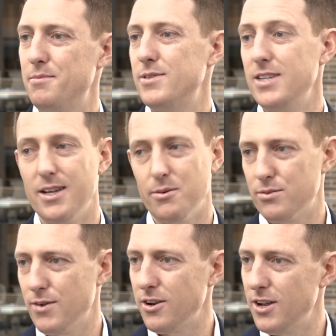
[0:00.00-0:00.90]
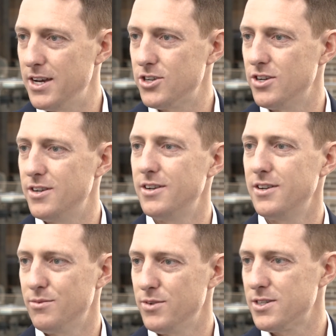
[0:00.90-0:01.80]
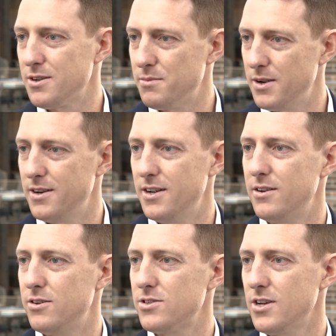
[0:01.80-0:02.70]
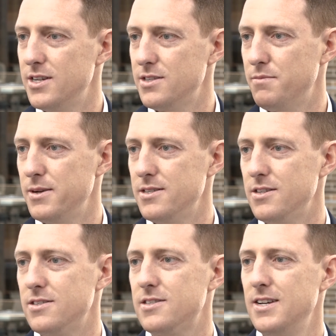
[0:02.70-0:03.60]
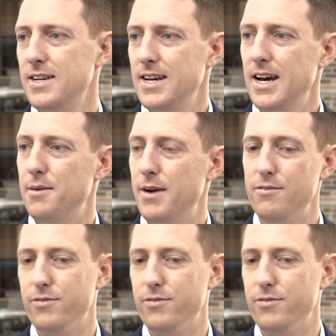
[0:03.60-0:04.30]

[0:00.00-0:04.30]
dealing with regulation and risk and those kinds of pieces, and